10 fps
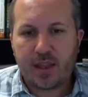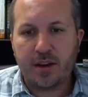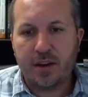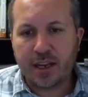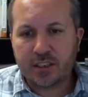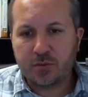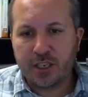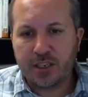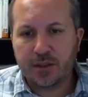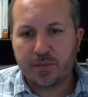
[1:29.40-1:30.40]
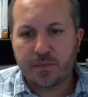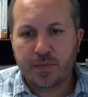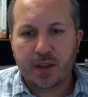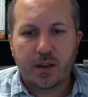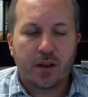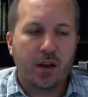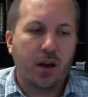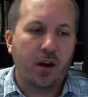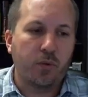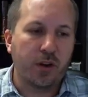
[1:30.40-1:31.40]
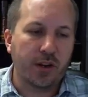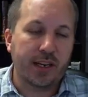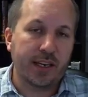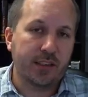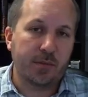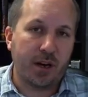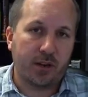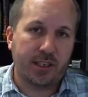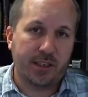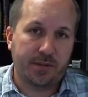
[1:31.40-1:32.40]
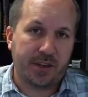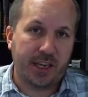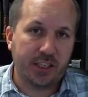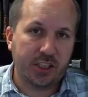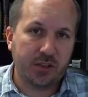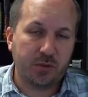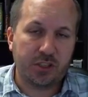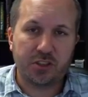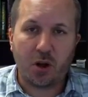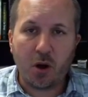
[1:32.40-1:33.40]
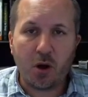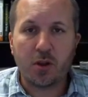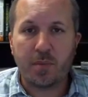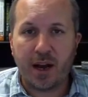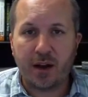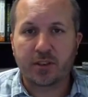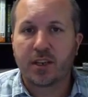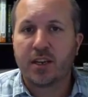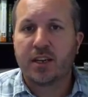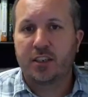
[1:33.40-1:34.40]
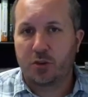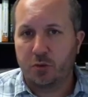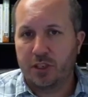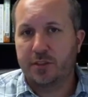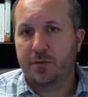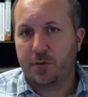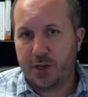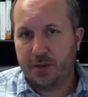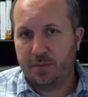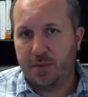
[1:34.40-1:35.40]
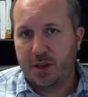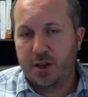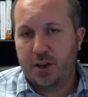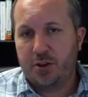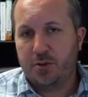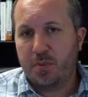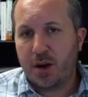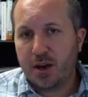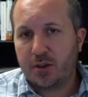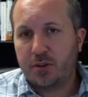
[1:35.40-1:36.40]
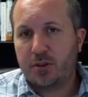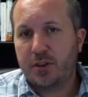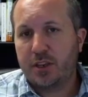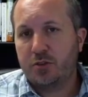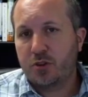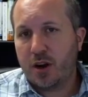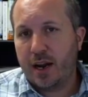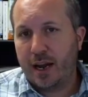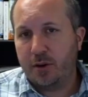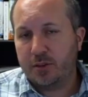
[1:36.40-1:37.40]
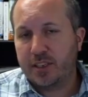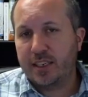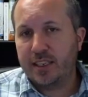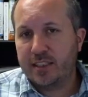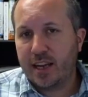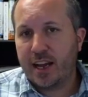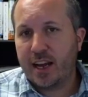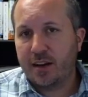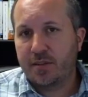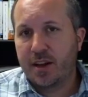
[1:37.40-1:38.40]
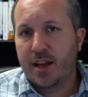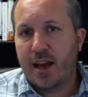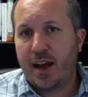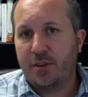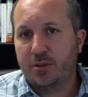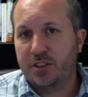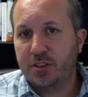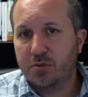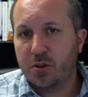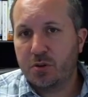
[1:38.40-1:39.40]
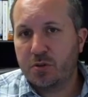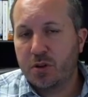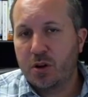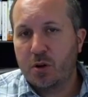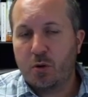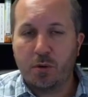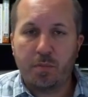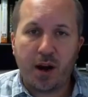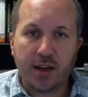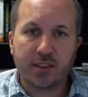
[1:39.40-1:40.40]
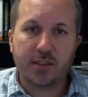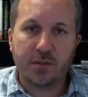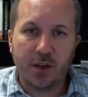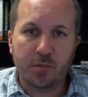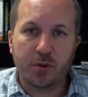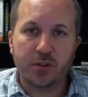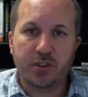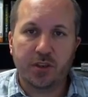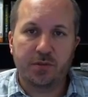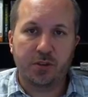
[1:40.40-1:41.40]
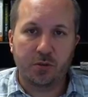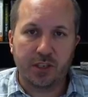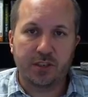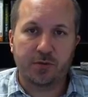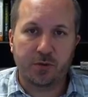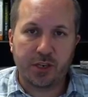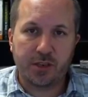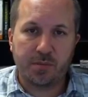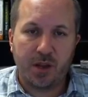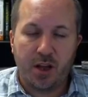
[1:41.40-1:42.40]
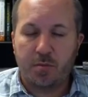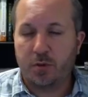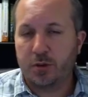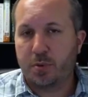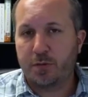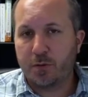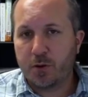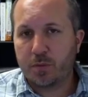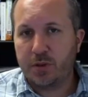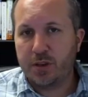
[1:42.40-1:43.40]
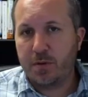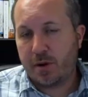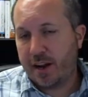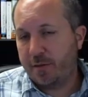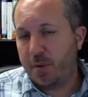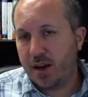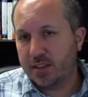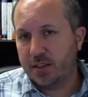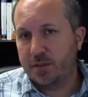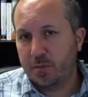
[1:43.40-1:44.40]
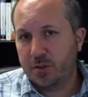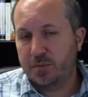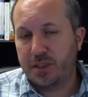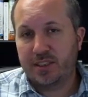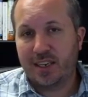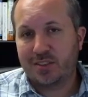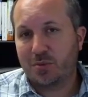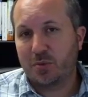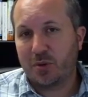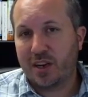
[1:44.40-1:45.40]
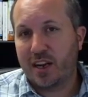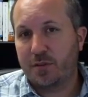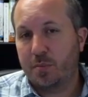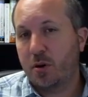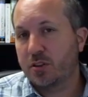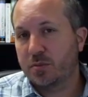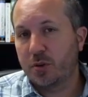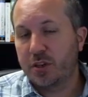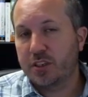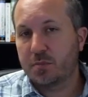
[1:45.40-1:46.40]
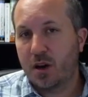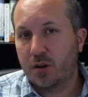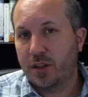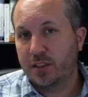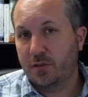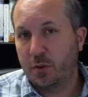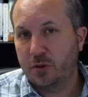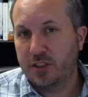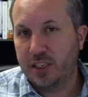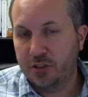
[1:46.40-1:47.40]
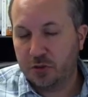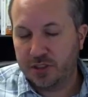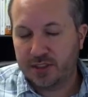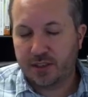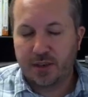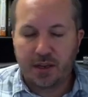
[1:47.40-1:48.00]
Next week, we're going to get into model identification, which is all about degrees of freedom. Your model that you draw out needs to have either 0 or positive numbers of degrees of freedom. Most preferably, we want to have positive numbers because that's when we're going to have a parsimonious model that is of most interest.